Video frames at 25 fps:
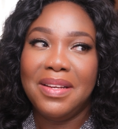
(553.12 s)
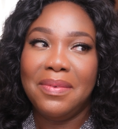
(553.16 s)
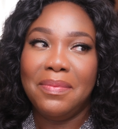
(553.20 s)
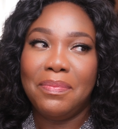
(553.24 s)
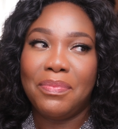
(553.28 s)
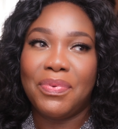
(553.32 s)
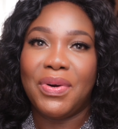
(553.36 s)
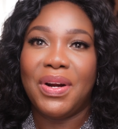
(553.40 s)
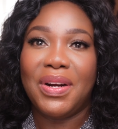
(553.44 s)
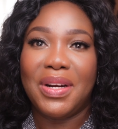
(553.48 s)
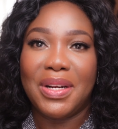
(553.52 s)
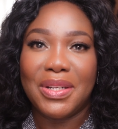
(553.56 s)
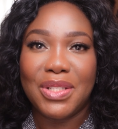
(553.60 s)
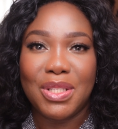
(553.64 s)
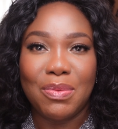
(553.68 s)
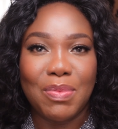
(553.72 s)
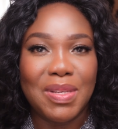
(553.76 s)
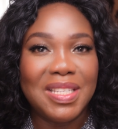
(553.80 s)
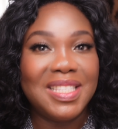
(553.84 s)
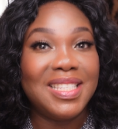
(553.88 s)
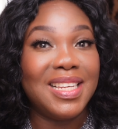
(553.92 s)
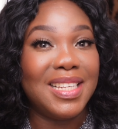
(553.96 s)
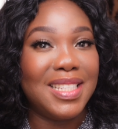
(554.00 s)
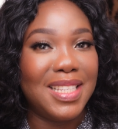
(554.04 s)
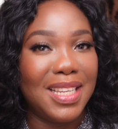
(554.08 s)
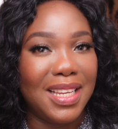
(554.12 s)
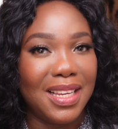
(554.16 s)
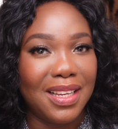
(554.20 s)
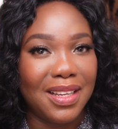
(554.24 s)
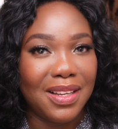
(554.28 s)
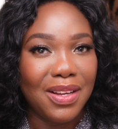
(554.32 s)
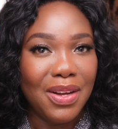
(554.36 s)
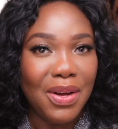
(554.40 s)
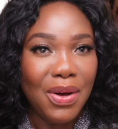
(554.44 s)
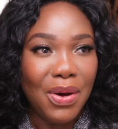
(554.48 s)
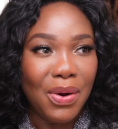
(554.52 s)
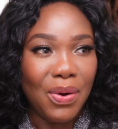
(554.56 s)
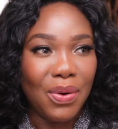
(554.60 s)
product to be sitting
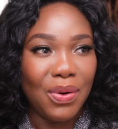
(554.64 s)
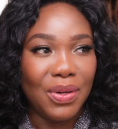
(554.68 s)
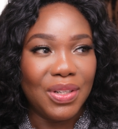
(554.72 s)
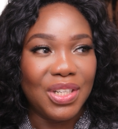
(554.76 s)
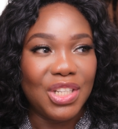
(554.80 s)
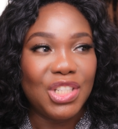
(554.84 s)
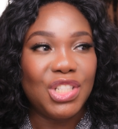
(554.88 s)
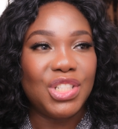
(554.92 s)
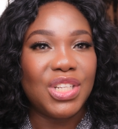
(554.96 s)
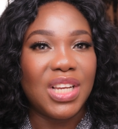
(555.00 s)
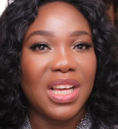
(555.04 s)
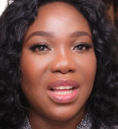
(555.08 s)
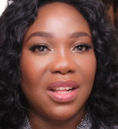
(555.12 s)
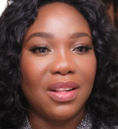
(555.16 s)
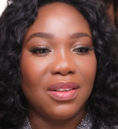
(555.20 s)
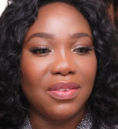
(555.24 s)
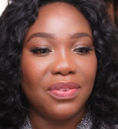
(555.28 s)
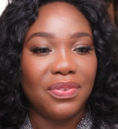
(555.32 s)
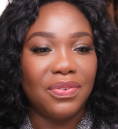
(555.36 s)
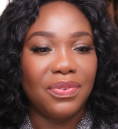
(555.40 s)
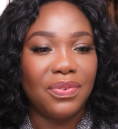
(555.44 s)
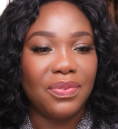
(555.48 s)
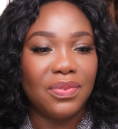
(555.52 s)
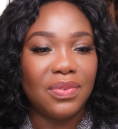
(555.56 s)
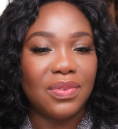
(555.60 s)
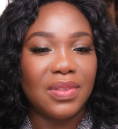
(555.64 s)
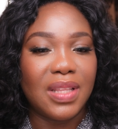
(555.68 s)
on a shelf,